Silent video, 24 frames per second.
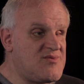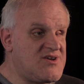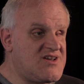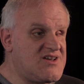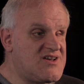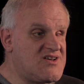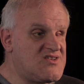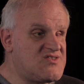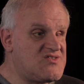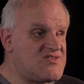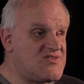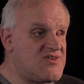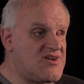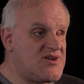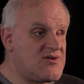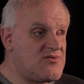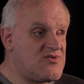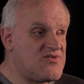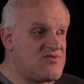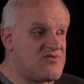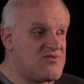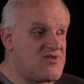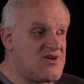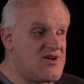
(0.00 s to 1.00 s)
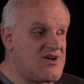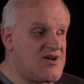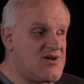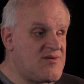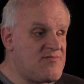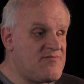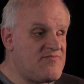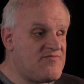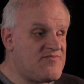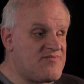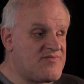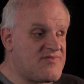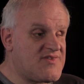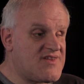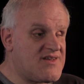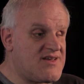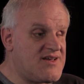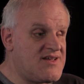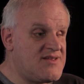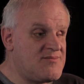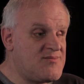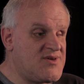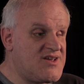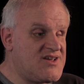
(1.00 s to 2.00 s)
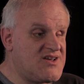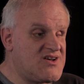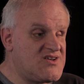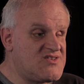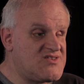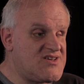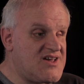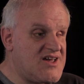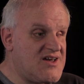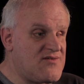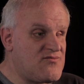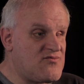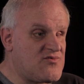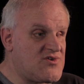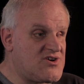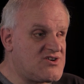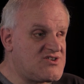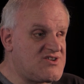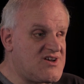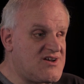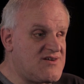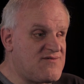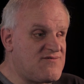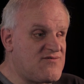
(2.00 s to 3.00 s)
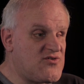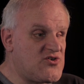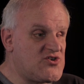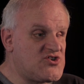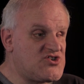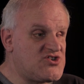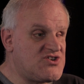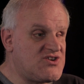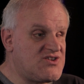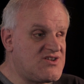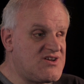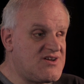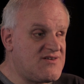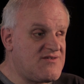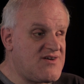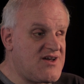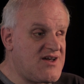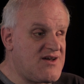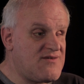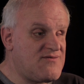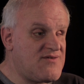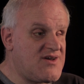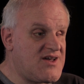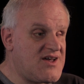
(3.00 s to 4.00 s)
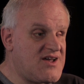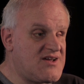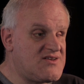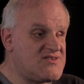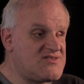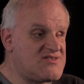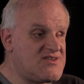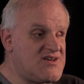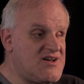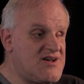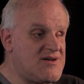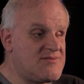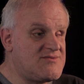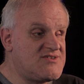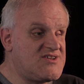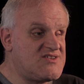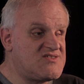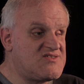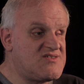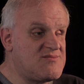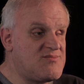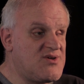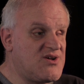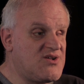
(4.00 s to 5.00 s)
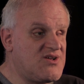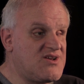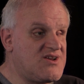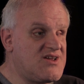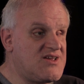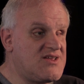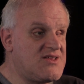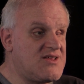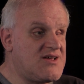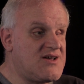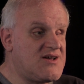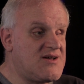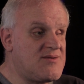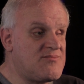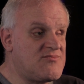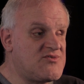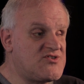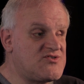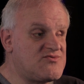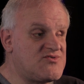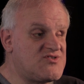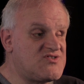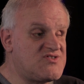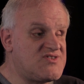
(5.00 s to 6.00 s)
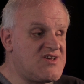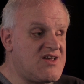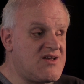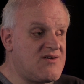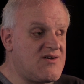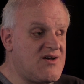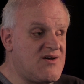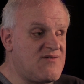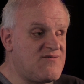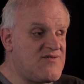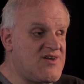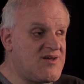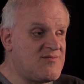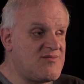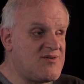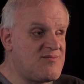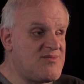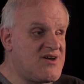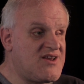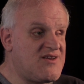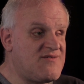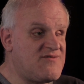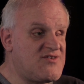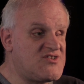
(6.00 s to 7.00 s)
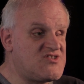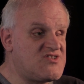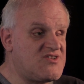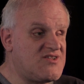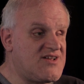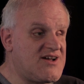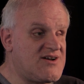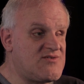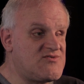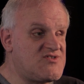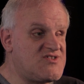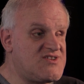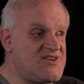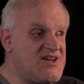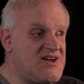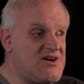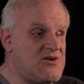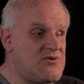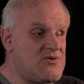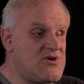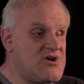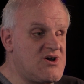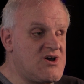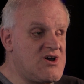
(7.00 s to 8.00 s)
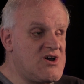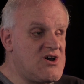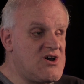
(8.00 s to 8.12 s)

because and because I haven't worked, I fortunately have had disability, which was Family Benefits Allowance, now